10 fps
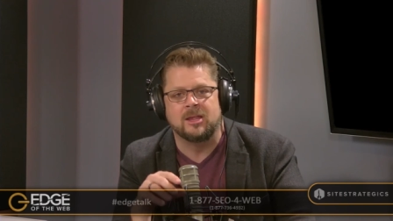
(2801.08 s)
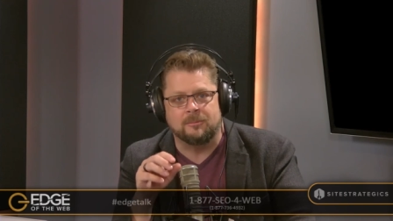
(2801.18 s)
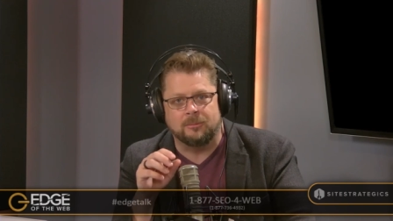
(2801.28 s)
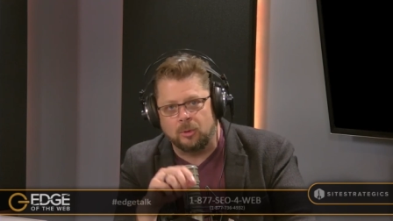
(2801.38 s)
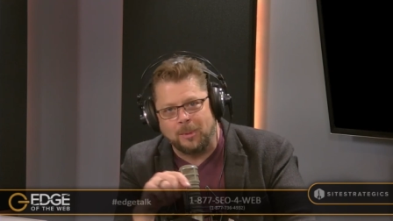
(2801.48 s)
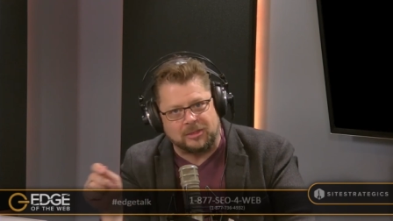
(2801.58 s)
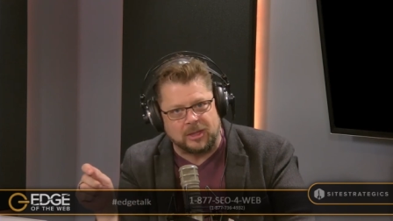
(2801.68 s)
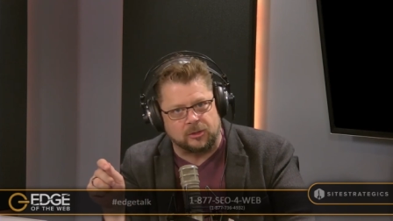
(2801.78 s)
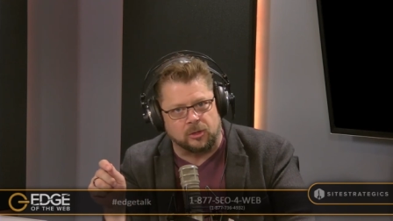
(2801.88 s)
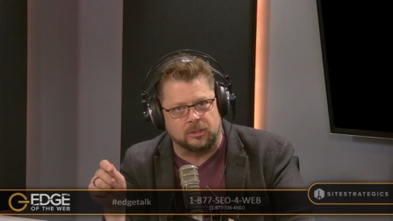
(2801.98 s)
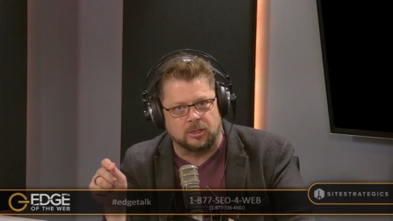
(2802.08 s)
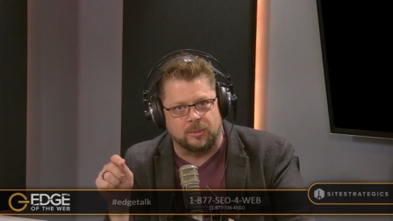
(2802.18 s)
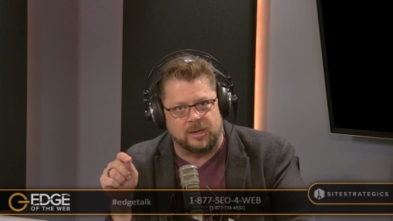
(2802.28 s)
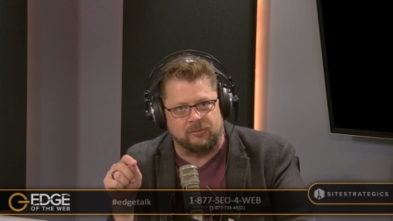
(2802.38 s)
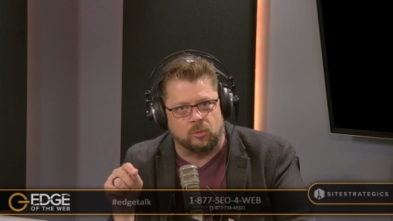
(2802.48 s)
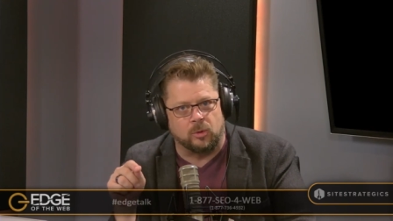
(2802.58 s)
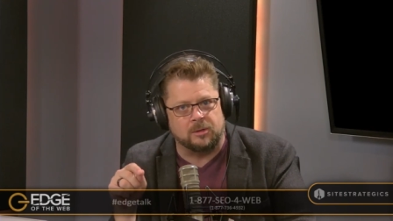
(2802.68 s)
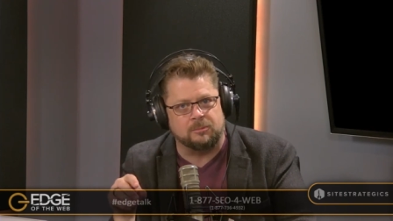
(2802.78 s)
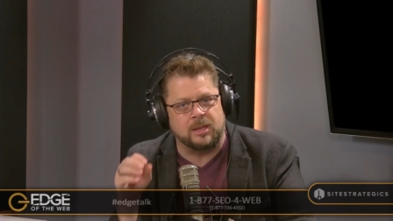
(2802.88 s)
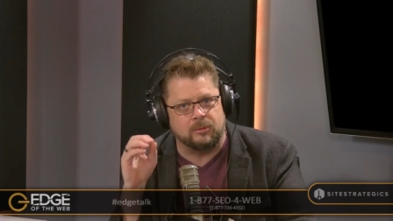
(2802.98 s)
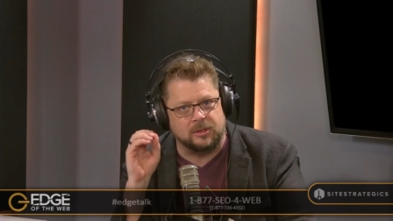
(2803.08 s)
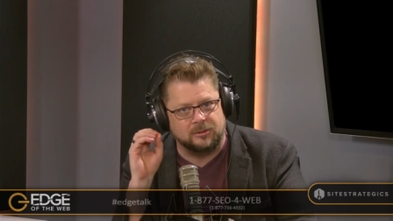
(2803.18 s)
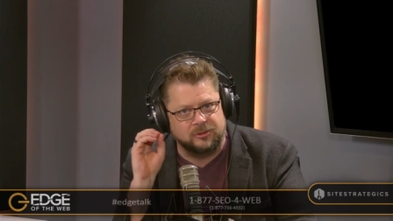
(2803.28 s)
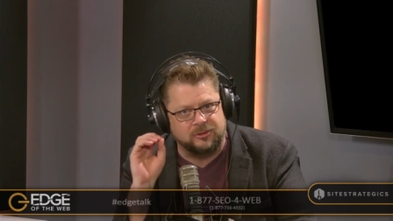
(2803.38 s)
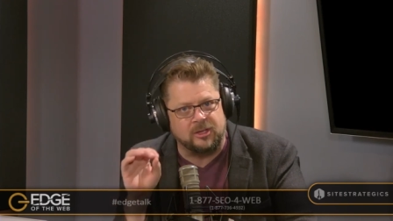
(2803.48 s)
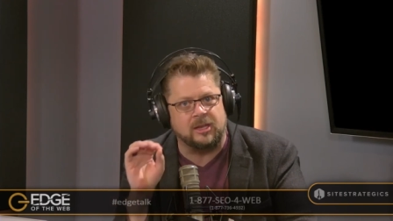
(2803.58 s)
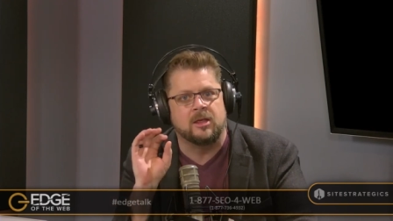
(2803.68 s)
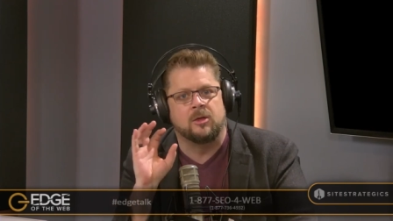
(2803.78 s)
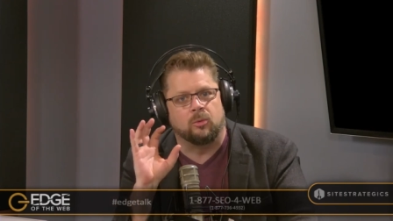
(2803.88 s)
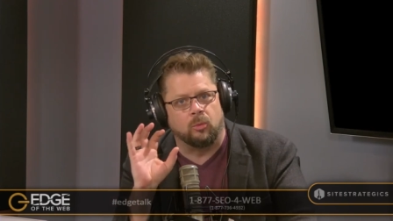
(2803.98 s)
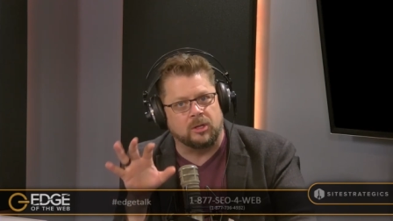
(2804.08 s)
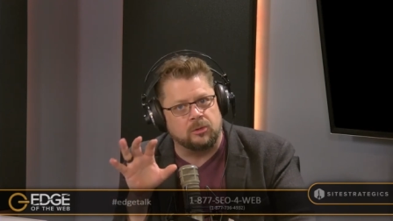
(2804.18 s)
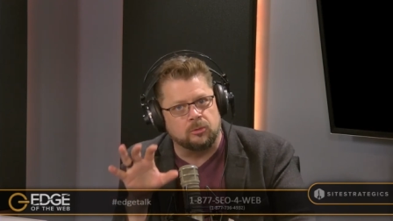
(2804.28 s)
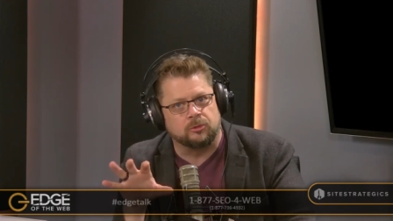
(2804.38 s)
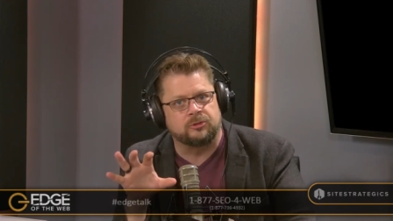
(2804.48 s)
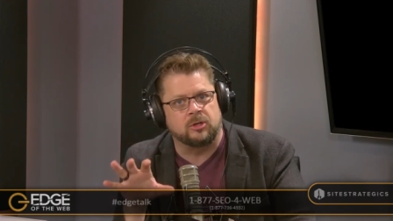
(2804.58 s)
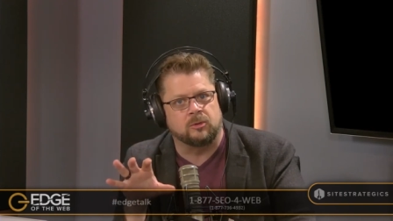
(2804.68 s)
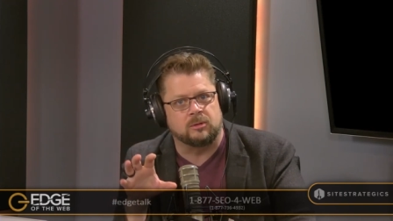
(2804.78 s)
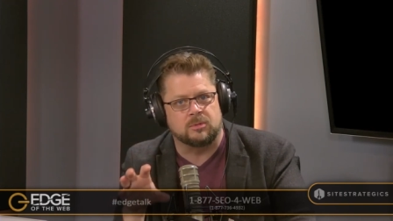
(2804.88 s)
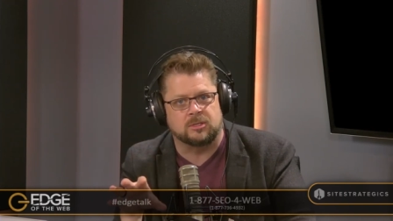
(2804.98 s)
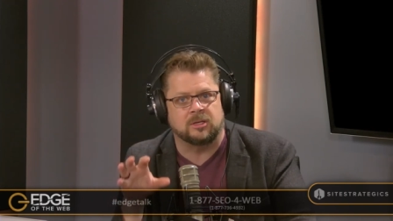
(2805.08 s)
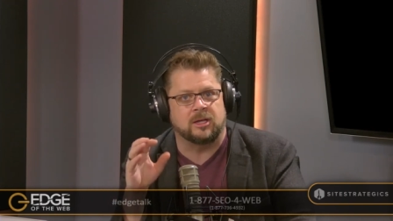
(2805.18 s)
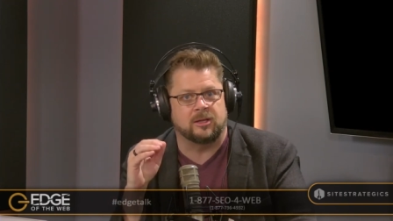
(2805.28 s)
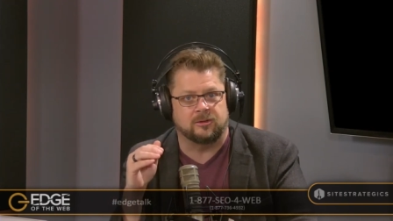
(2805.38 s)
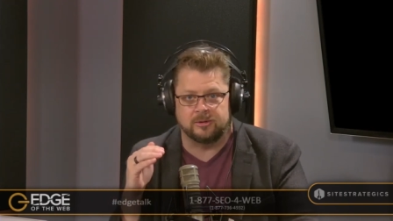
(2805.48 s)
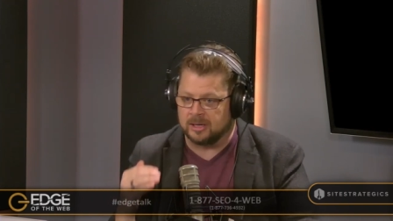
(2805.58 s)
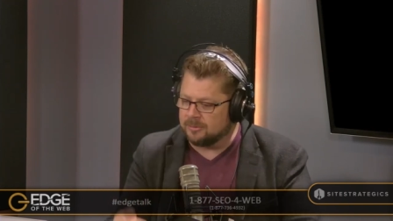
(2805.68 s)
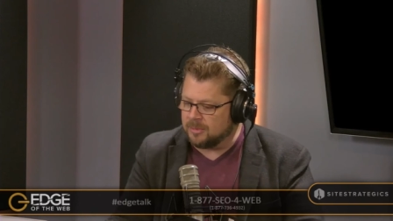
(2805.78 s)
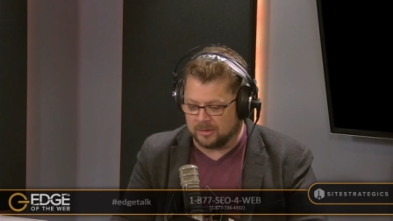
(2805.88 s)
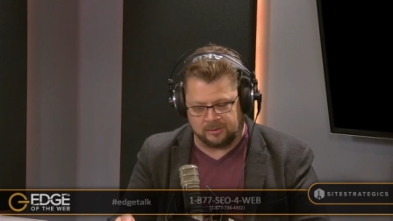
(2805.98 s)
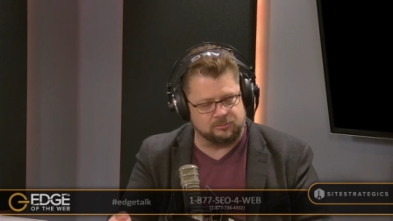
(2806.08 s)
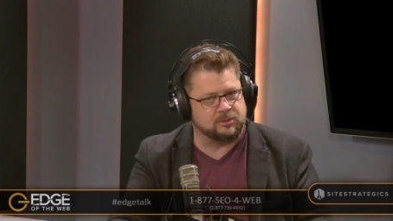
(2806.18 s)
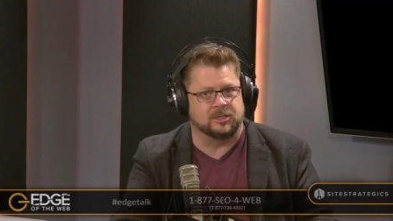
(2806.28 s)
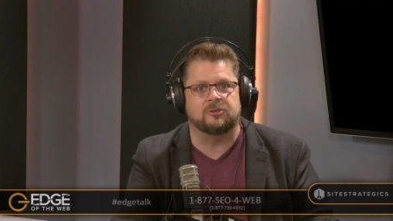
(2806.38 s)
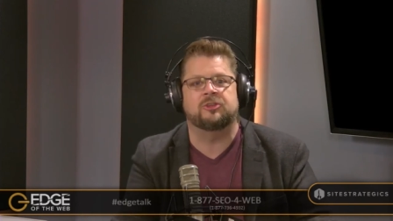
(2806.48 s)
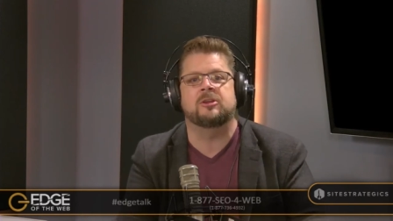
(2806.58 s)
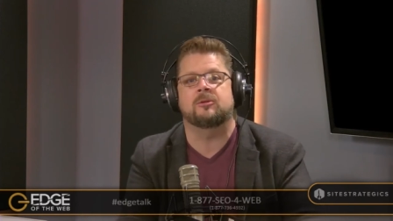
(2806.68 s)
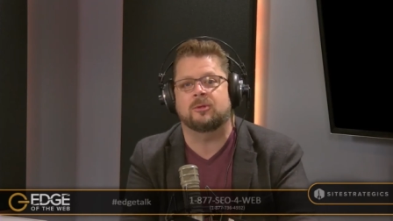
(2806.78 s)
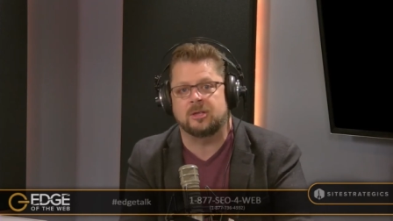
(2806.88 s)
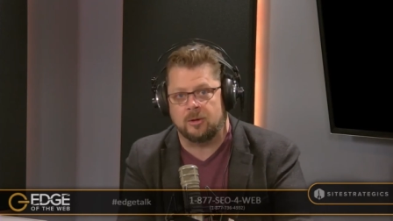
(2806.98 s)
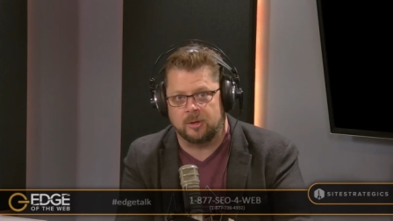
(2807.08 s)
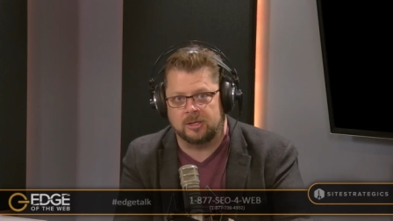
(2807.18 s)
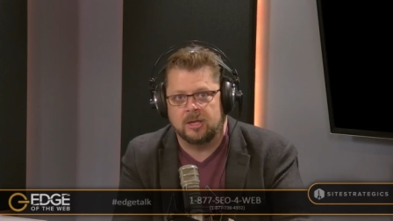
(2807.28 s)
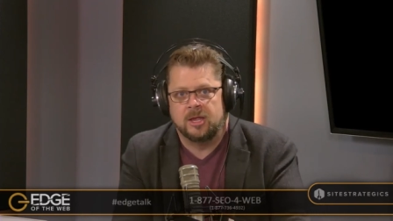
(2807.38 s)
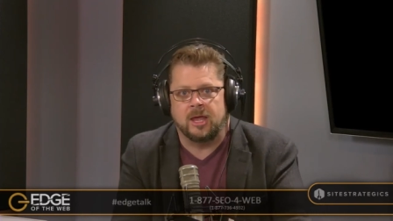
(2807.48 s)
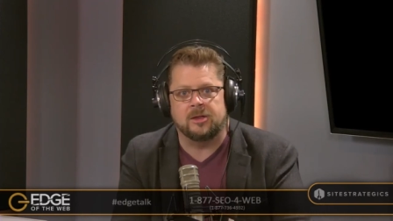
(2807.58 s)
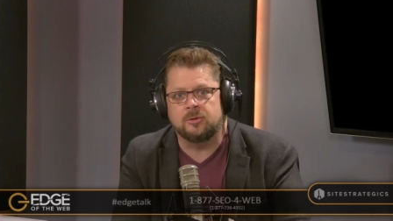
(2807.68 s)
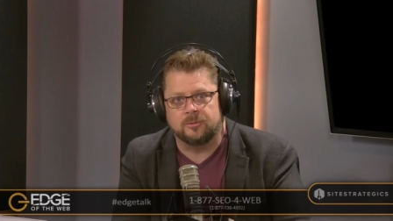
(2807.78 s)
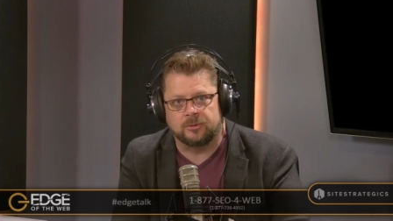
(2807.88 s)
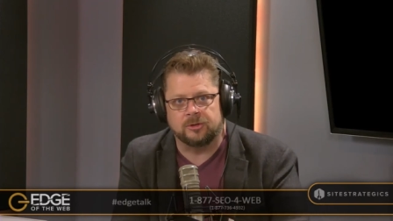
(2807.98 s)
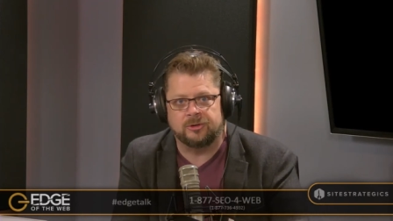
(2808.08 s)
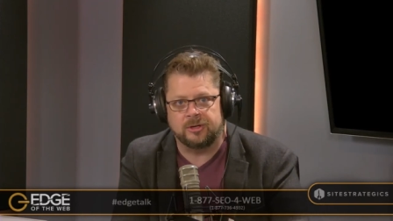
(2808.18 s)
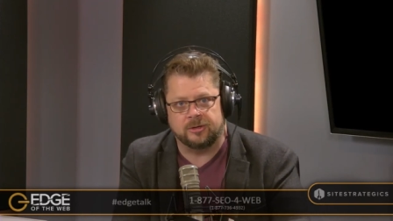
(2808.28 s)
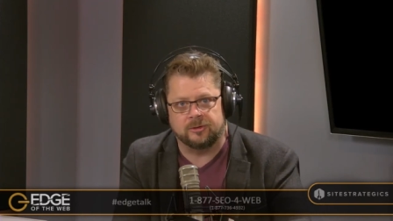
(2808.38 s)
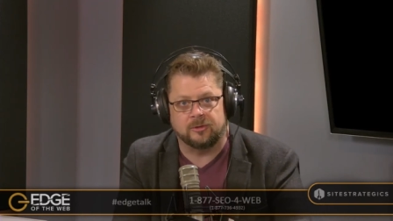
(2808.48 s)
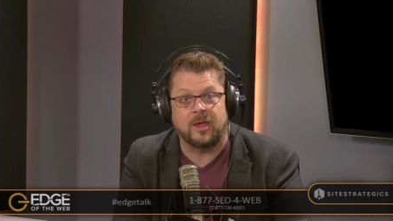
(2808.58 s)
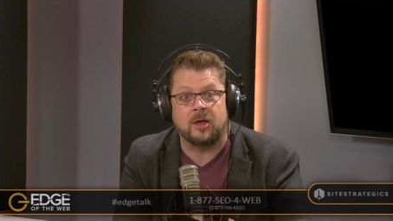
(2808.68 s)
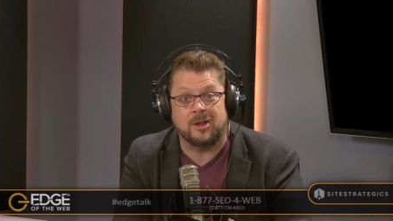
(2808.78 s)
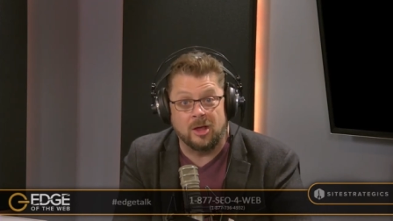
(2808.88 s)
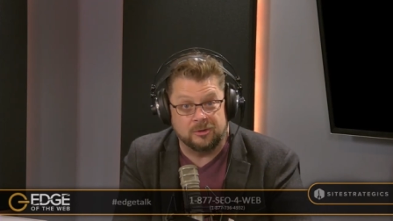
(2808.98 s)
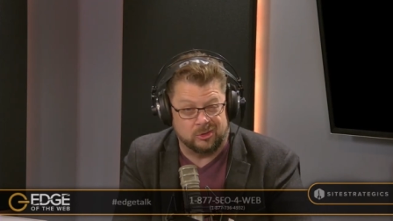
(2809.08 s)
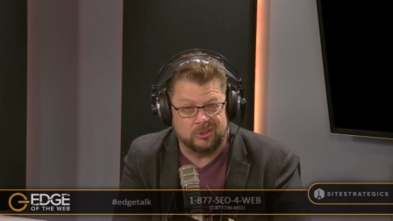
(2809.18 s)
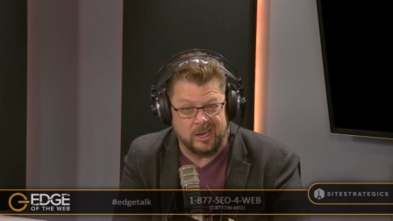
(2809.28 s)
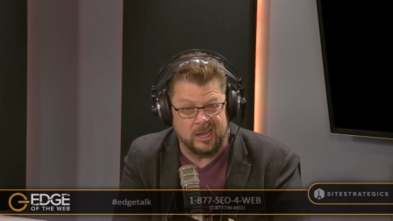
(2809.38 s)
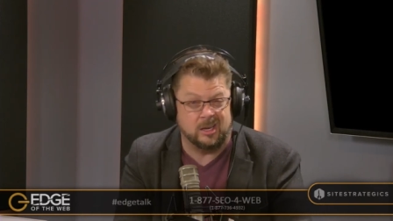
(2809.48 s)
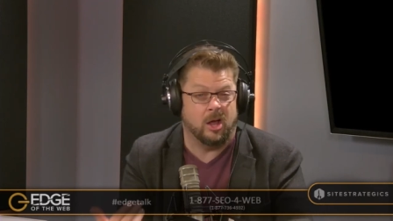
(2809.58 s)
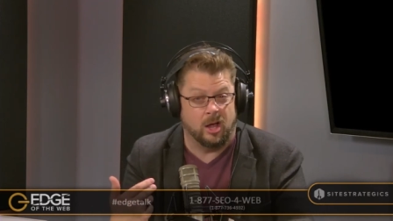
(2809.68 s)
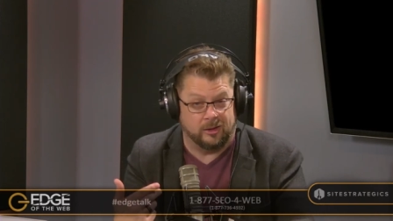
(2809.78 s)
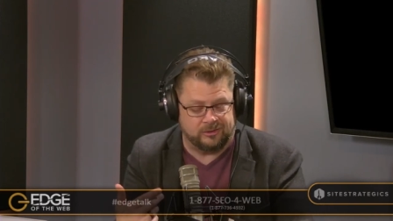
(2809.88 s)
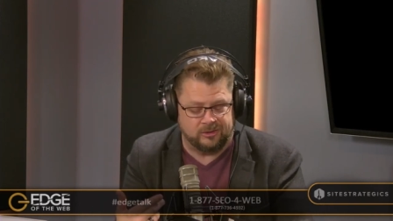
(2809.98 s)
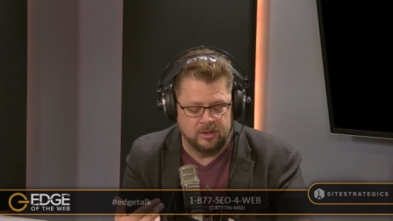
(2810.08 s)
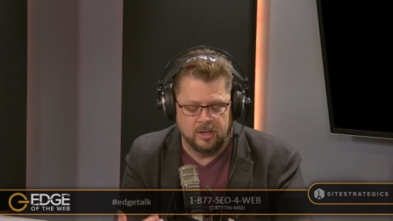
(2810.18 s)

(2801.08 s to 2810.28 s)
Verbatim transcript: Pull back that curtain a little bit, everyone. Be able to see what Google's doing because they're they're continually going at new frontiers of how to understand us.